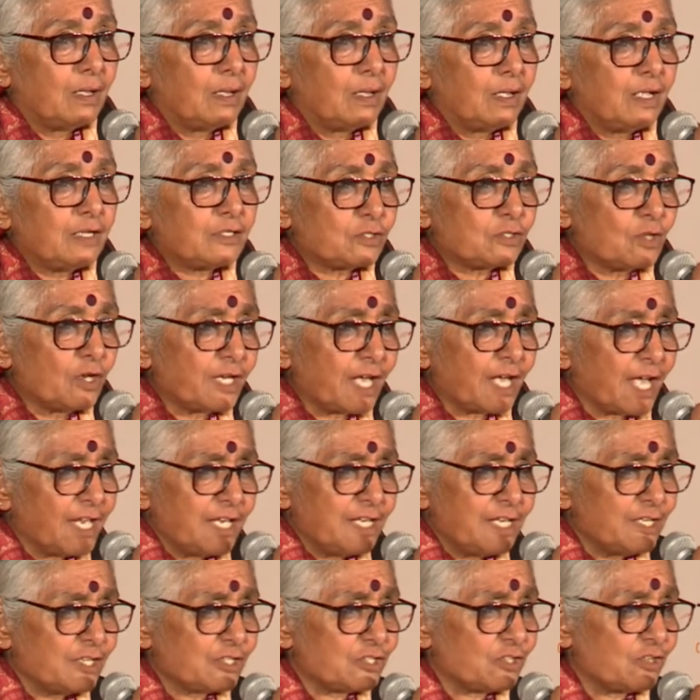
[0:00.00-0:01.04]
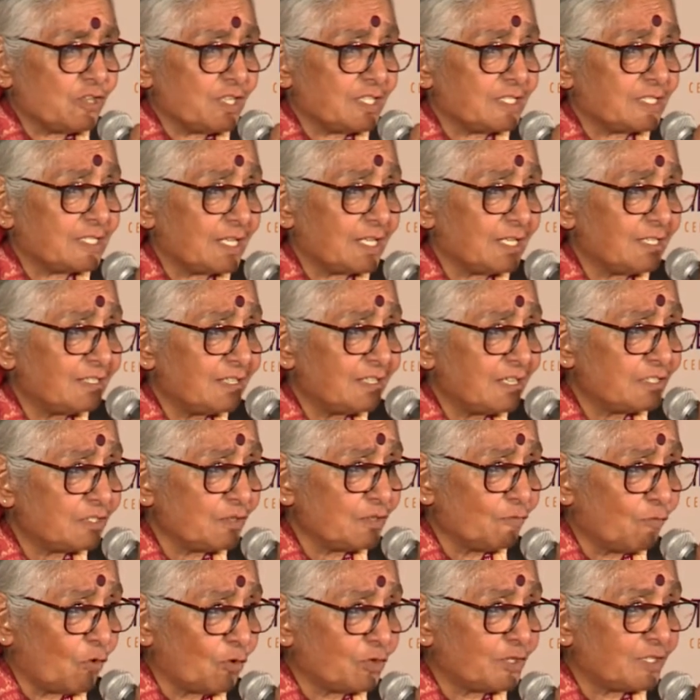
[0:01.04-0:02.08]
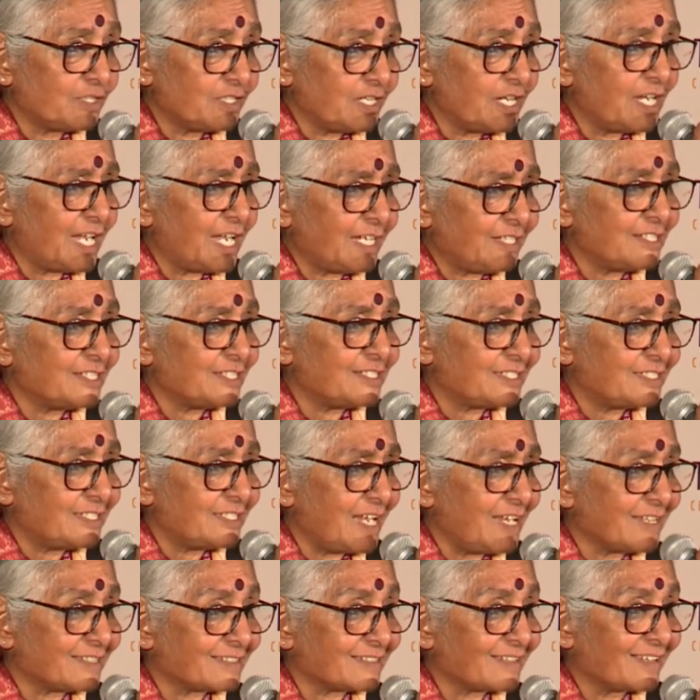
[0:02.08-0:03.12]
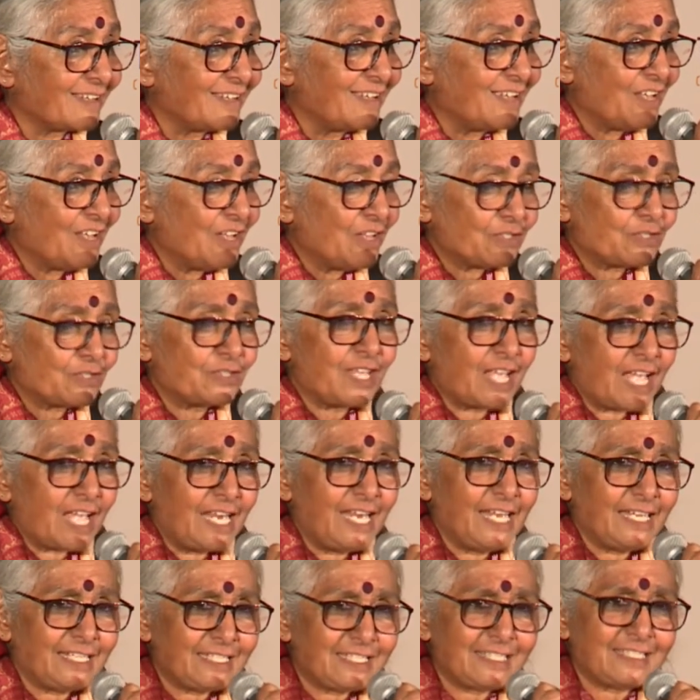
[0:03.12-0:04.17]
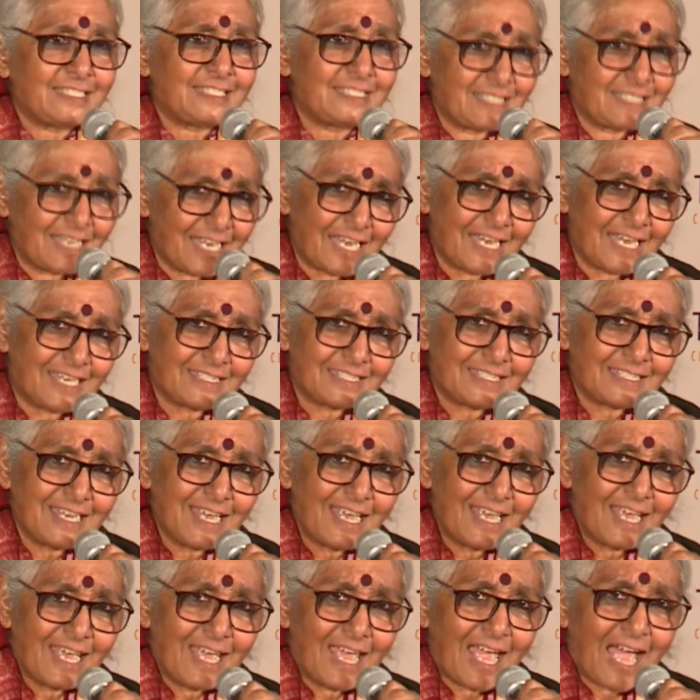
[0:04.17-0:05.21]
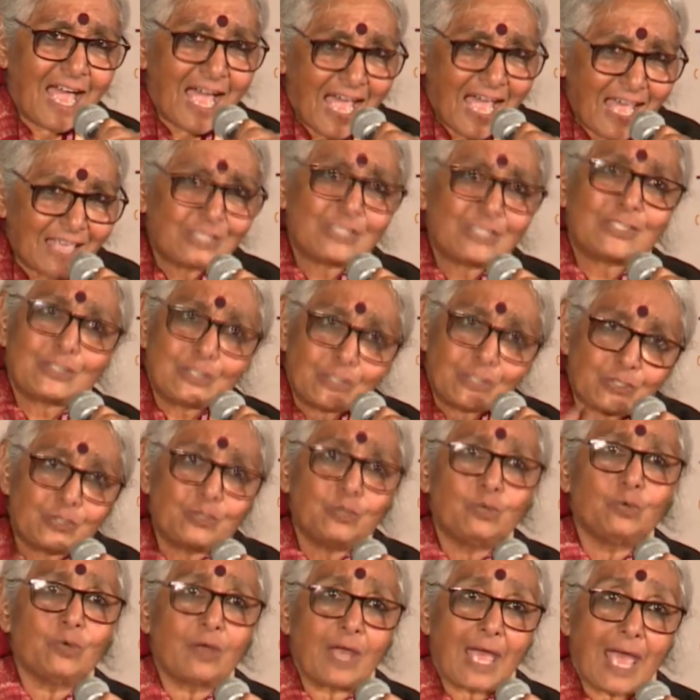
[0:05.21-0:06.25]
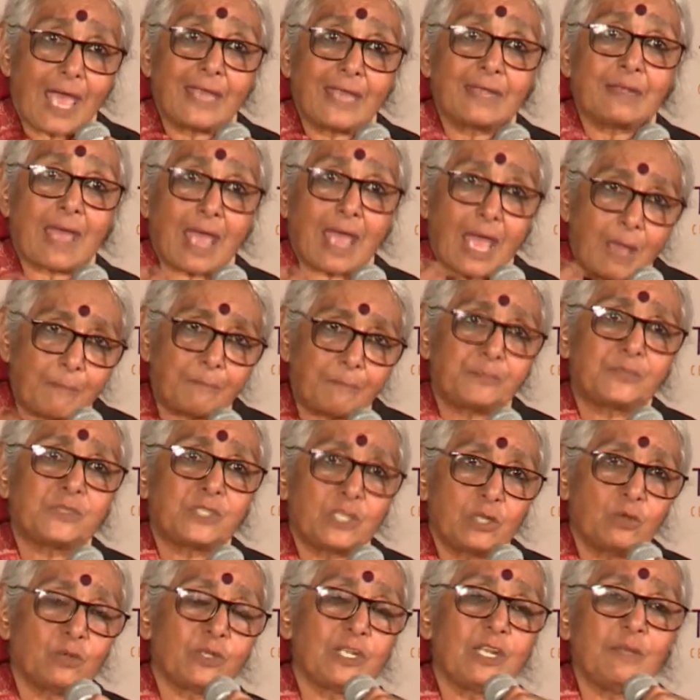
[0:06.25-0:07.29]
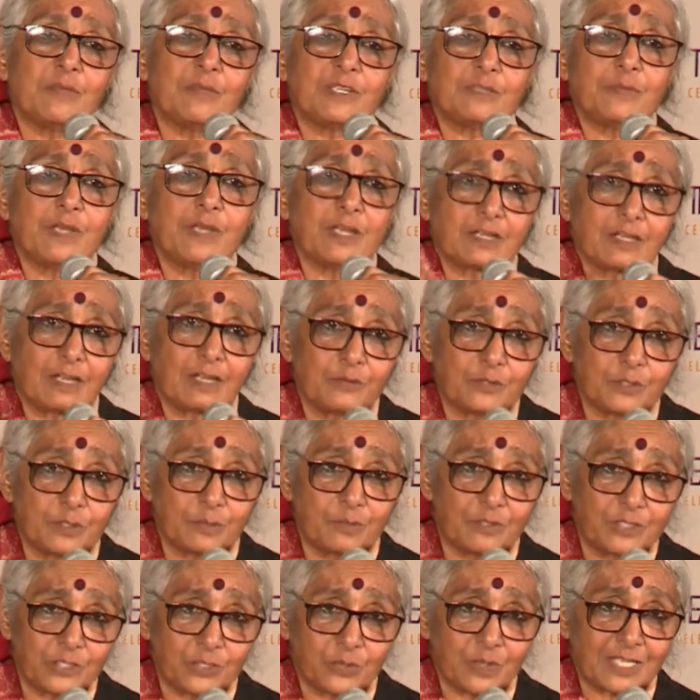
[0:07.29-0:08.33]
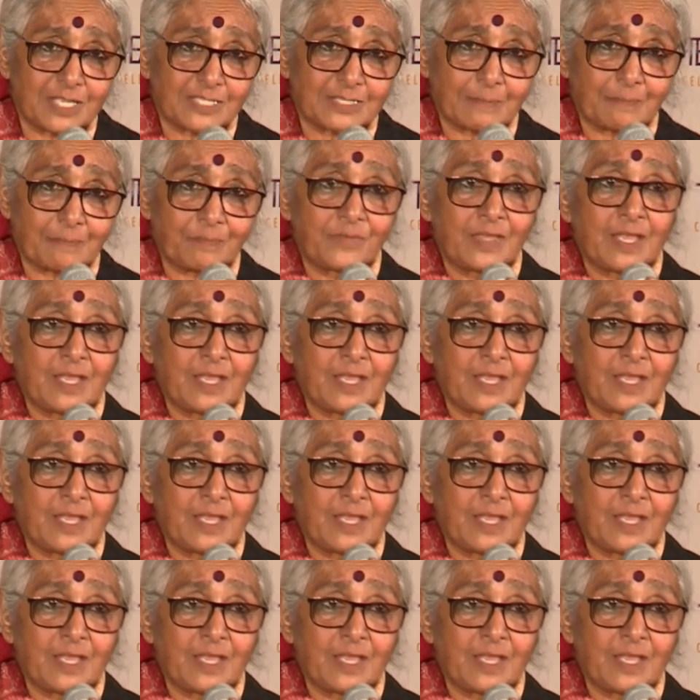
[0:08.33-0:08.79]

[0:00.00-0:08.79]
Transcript: It's not a hereditary state, it's a voted, elected state. So the elected state has to and absolutely must be accountable to us.